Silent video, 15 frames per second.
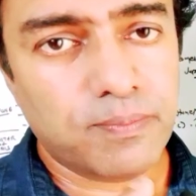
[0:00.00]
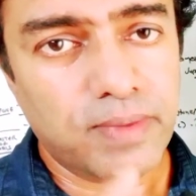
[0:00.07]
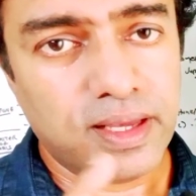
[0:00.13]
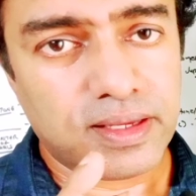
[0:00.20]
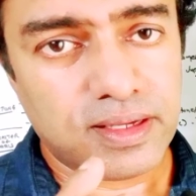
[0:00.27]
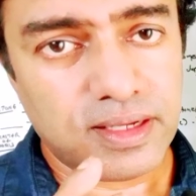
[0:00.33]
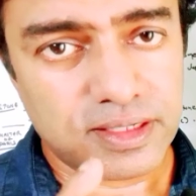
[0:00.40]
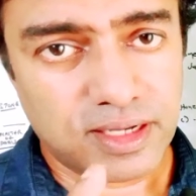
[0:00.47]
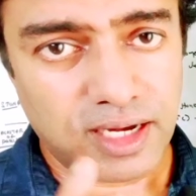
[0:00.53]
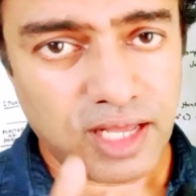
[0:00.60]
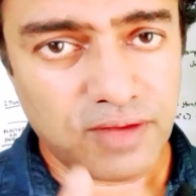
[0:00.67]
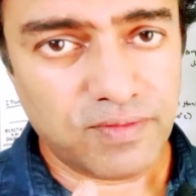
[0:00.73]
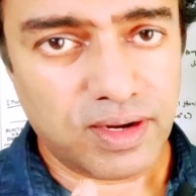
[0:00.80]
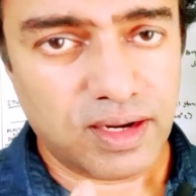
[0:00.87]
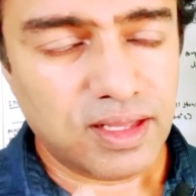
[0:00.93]
make it
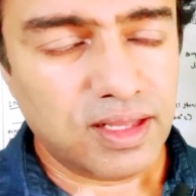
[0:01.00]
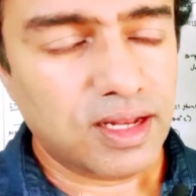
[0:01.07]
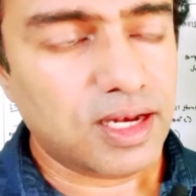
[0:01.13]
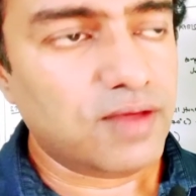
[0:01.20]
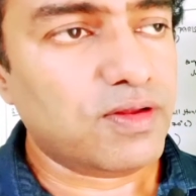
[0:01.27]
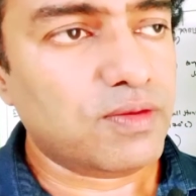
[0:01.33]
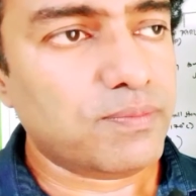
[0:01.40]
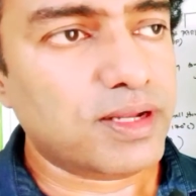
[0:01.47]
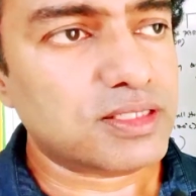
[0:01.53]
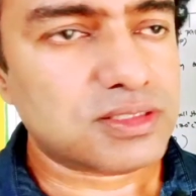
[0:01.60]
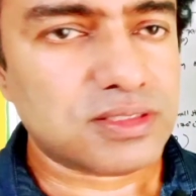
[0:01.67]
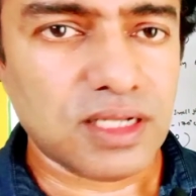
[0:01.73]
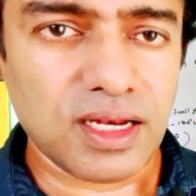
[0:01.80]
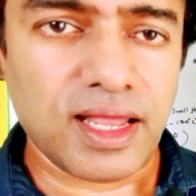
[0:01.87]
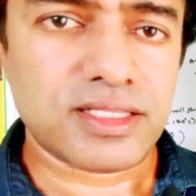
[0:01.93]
level, Level
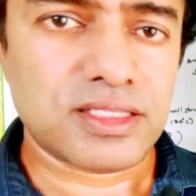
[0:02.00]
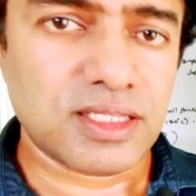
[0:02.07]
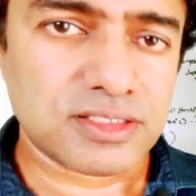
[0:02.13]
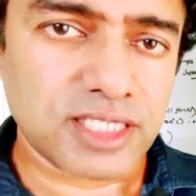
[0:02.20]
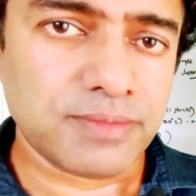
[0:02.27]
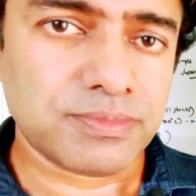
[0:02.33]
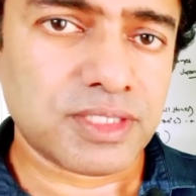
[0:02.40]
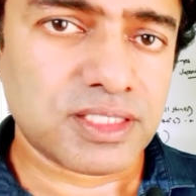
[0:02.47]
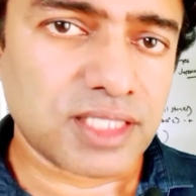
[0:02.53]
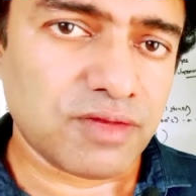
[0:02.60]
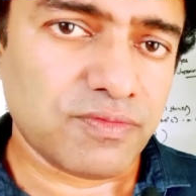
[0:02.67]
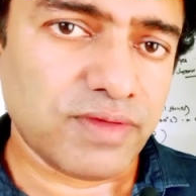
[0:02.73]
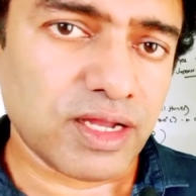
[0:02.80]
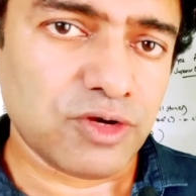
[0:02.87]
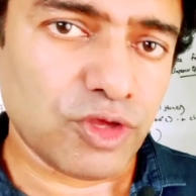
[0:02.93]
means like the same thing
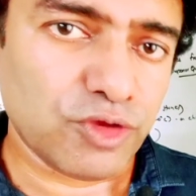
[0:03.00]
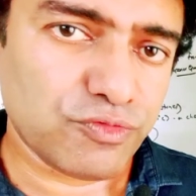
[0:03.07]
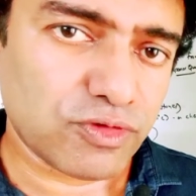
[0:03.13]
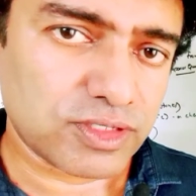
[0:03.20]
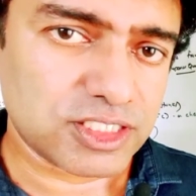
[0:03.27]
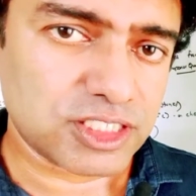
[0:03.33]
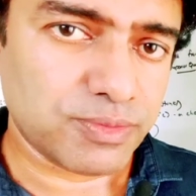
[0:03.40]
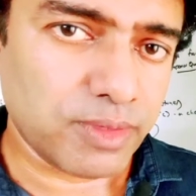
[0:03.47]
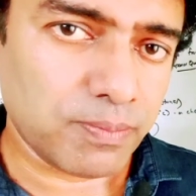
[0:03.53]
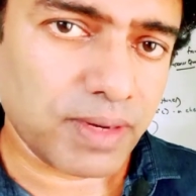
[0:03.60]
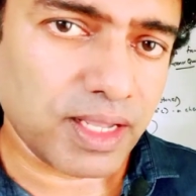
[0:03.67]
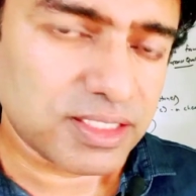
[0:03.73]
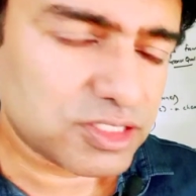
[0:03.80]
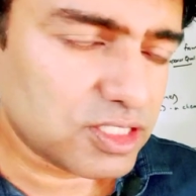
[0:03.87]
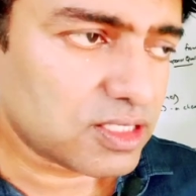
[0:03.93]
that we are doing for the cement
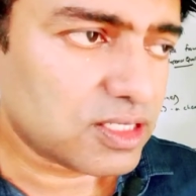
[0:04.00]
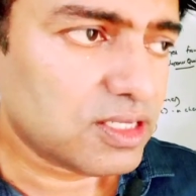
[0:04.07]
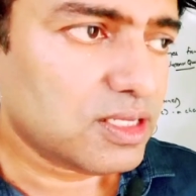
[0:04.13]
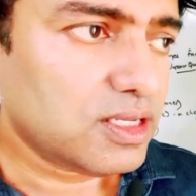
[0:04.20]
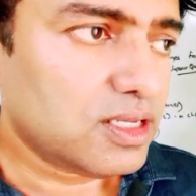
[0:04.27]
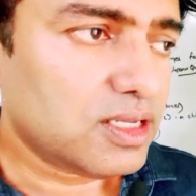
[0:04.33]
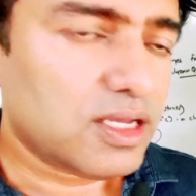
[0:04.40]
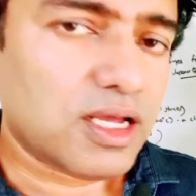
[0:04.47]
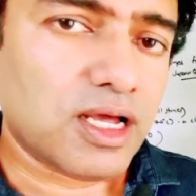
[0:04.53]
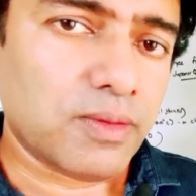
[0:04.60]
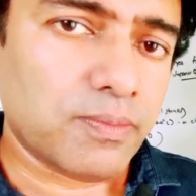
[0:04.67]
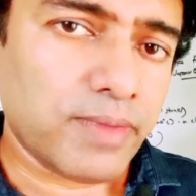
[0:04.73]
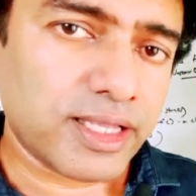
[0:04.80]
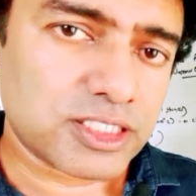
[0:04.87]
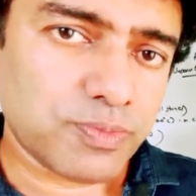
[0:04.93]
plaster. Uh,
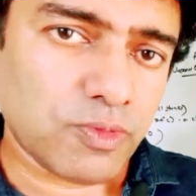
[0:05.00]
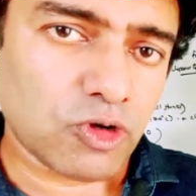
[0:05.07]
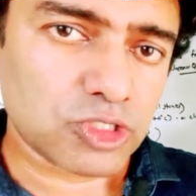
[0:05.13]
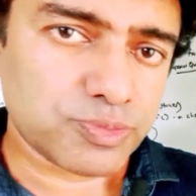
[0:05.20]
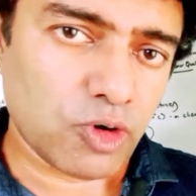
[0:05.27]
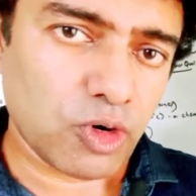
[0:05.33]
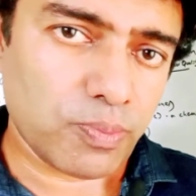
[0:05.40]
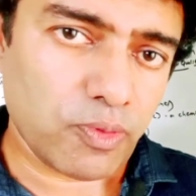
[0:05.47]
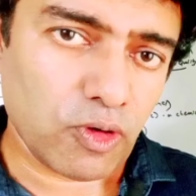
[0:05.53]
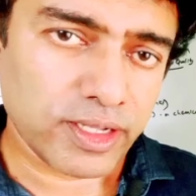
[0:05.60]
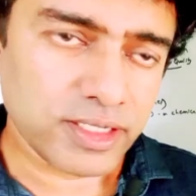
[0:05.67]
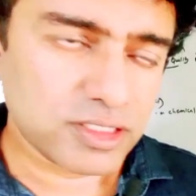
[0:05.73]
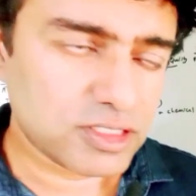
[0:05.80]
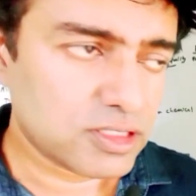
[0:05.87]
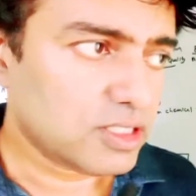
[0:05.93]
make small small
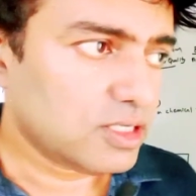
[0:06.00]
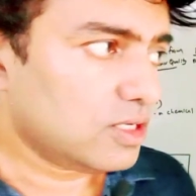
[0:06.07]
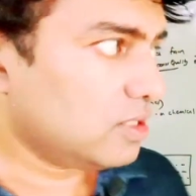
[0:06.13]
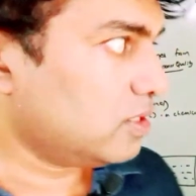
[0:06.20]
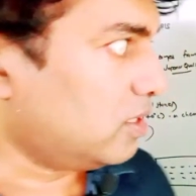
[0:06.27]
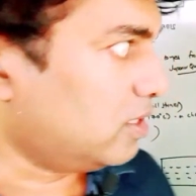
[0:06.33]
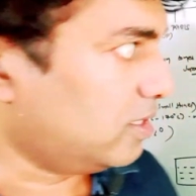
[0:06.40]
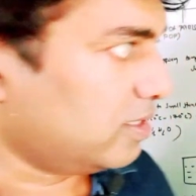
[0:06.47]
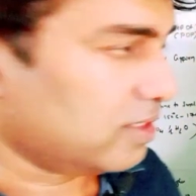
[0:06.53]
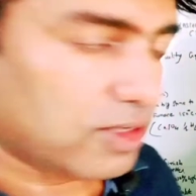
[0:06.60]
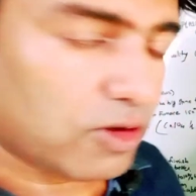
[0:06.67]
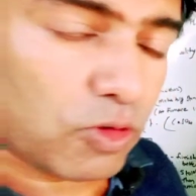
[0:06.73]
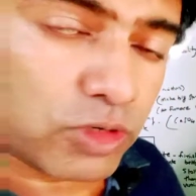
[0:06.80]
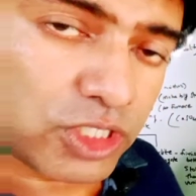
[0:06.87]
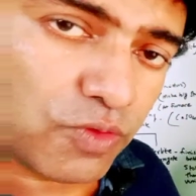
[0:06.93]
point uh,
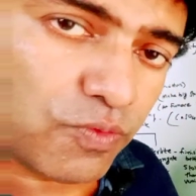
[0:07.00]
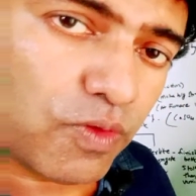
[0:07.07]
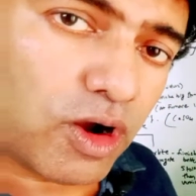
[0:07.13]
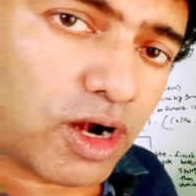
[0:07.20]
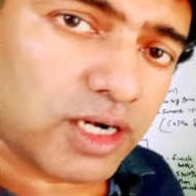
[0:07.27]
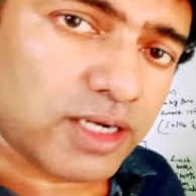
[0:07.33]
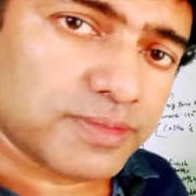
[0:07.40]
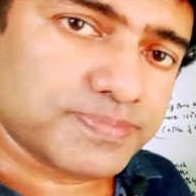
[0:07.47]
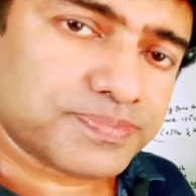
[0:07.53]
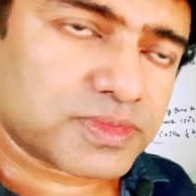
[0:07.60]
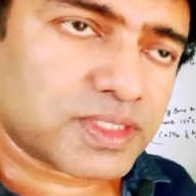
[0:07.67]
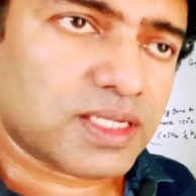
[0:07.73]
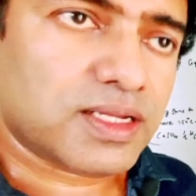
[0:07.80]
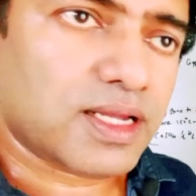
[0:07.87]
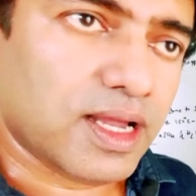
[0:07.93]
on the wall
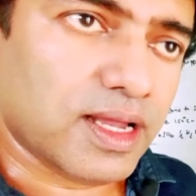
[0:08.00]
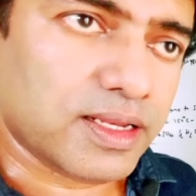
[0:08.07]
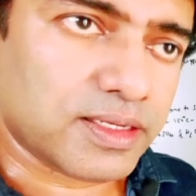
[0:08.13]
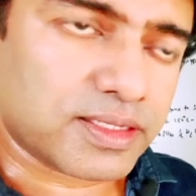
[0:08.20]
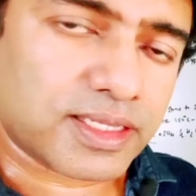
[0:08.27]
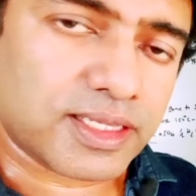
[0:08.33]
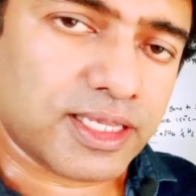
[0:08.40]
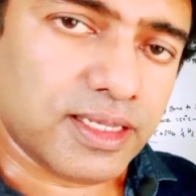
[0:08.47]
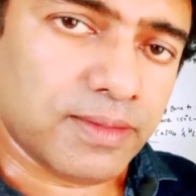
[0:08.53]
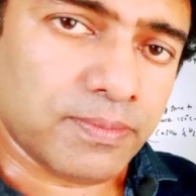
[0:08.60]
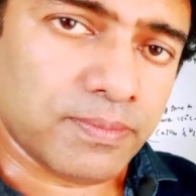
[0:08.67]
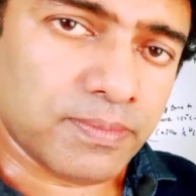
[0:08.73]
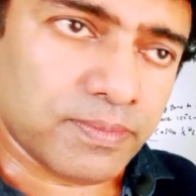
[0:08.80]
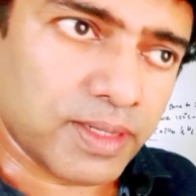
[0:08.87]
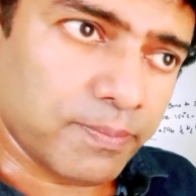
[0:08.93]
and
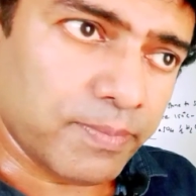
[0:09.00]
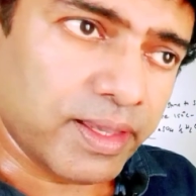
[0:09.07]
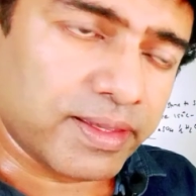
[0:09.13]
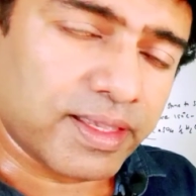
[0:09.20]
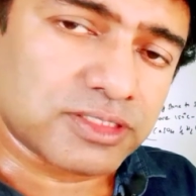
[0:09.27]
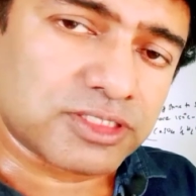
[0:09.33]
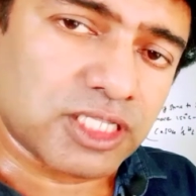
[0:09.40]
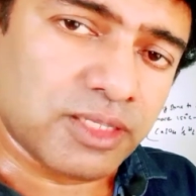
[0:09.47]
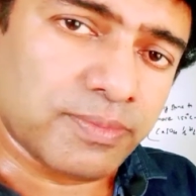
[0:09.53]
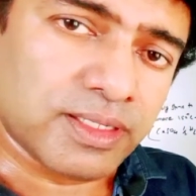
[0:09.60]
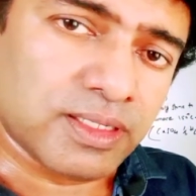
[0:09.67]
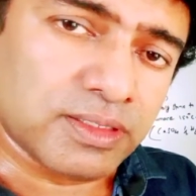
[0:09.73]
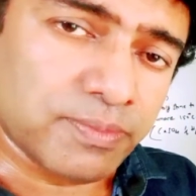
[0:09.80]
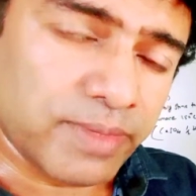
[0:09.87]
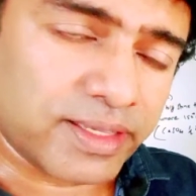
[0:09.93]
um, make a
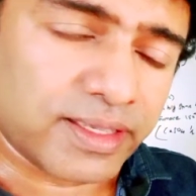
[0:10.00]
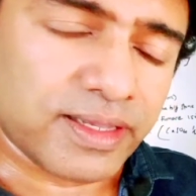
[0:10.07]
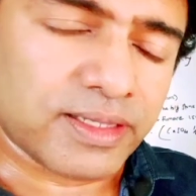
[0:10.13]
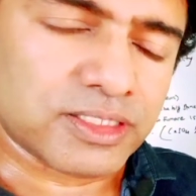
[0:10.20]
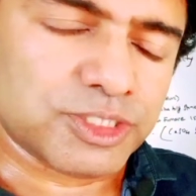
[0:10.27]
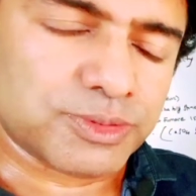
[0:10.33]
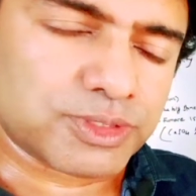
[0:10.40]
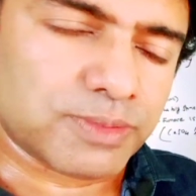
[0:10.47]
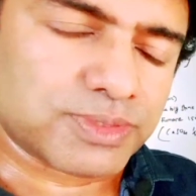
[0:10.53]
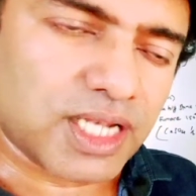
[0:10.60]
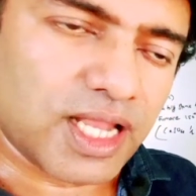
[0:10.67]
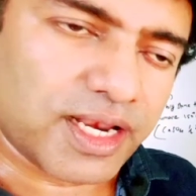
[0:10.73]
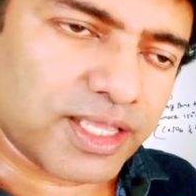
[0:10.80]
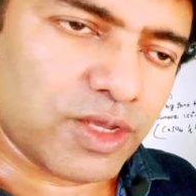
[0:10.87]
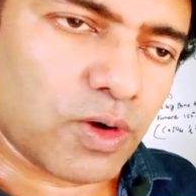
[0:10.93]
cement, make a gypsum
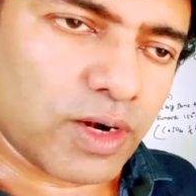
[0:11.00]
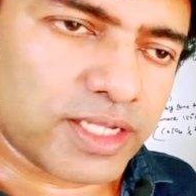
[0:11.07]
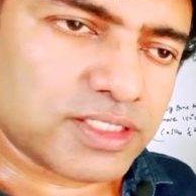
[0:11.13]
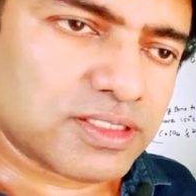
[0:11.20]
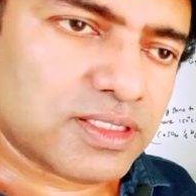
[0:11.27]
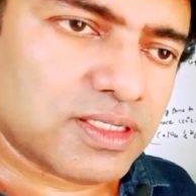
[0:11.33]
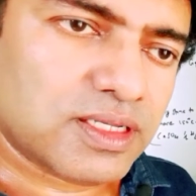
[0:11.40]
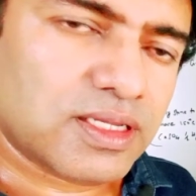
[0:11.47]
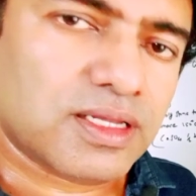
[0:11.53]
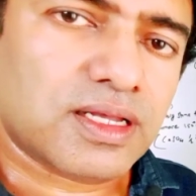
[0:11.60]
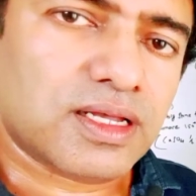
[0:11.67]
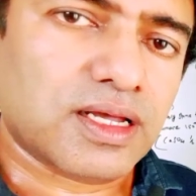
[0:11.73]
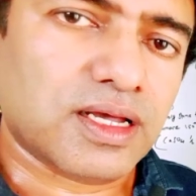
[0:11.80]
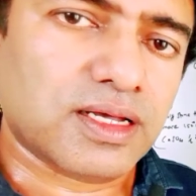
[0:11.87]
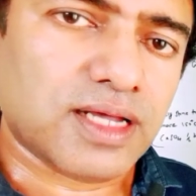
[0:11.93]
slurry on it,
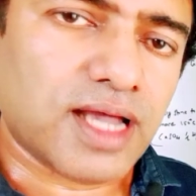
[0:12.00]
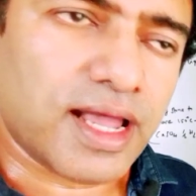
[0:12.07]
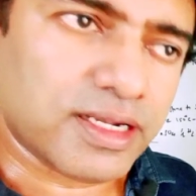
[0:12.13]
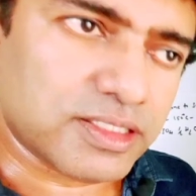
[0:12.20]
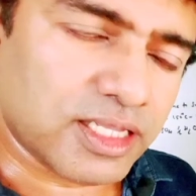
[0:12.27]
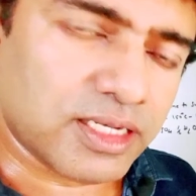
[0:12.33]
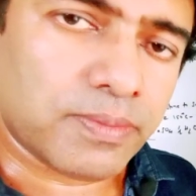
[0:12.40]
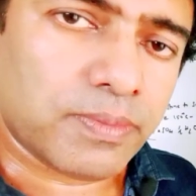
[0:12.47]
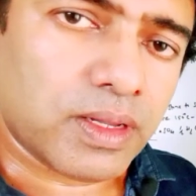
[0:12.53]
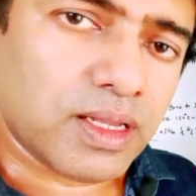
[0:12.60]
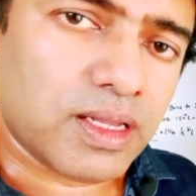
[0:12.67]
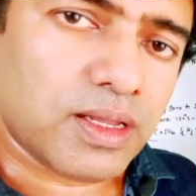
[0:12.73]
uh, and then